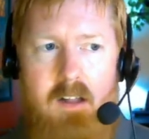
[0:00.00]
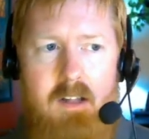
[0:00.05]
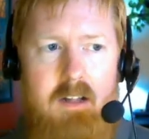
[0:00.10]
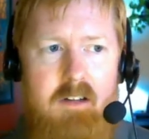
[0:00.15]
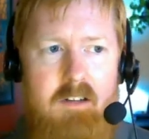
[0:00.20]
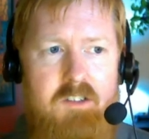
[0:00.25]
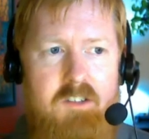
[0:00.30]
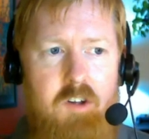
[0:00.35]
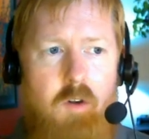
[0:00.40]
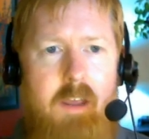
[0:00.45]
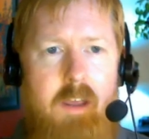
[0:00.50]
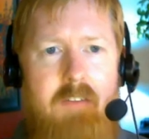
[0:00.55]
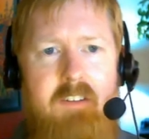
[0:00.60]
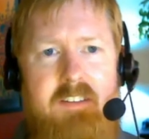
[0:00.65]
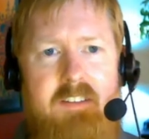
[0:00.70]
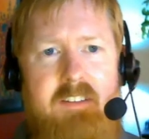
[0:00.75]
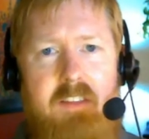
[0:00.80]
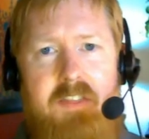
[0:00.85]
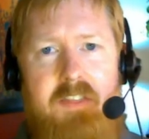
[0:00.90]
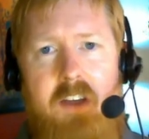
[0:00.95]
So give us
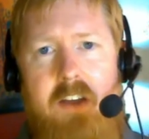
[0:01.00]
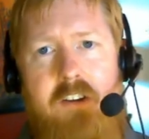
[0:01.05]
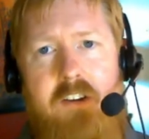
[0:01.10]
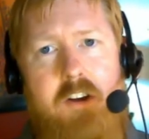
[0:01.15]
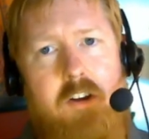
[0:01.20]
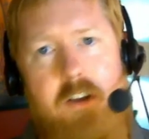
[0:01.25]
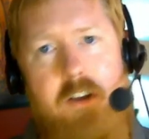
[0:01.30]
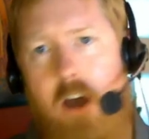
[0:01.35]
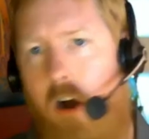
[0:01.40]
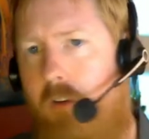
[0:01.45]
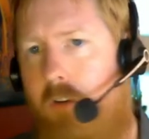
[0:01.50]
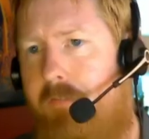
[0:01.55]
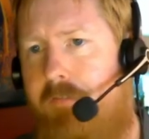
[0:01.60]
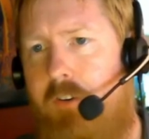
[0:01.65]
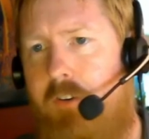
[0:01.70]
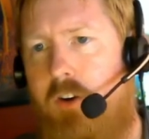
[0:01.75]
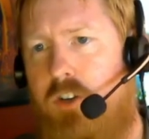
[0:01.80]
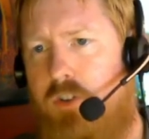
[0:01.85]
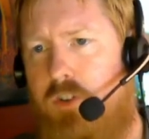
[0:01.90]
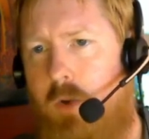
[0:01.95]
the Thunder. No
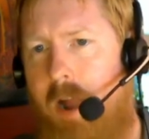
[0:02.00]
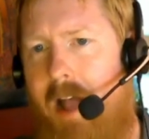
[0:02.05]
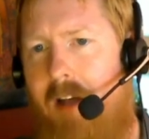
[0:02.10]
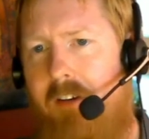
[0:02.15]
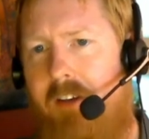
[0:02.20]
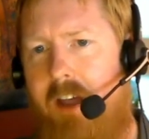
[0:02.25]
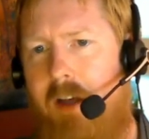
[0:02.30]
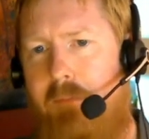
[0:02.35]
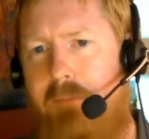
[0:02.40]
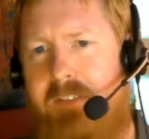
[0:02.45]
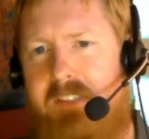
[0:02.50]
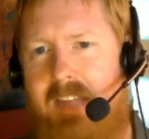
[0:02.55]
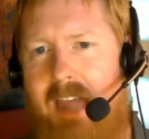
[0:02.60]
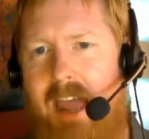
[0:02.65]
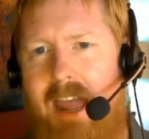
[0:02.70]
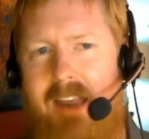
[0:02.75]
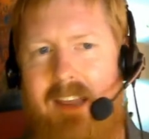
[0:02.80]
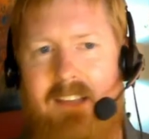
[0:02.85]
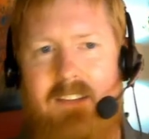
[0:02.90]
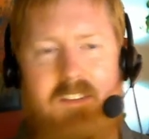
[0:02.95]
first round
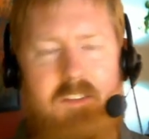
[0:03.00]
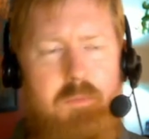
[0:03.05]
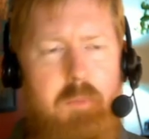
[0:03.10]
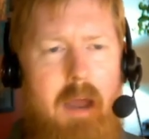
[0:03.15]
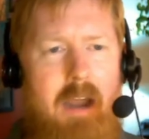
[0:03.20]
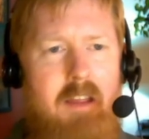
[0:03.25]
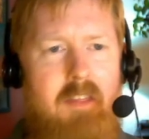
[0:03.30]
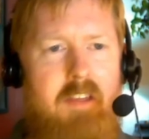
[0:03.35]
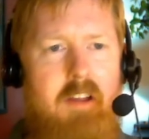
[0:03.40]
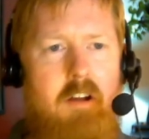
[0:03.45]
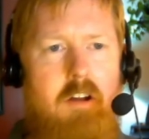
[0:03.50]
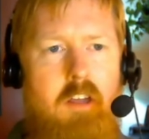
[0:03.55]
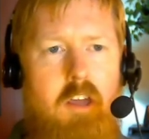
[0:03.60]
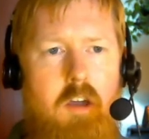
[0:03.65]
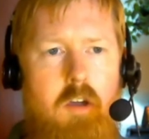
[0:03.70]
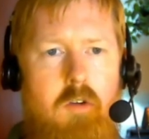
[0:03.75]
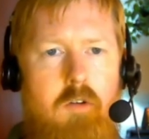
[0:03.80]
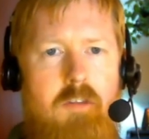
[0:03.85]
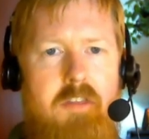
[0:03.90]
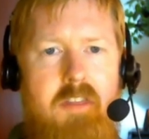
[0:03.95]
upset in spite of their
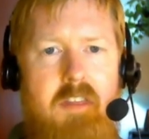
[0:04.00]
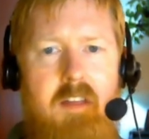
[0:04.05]
youth.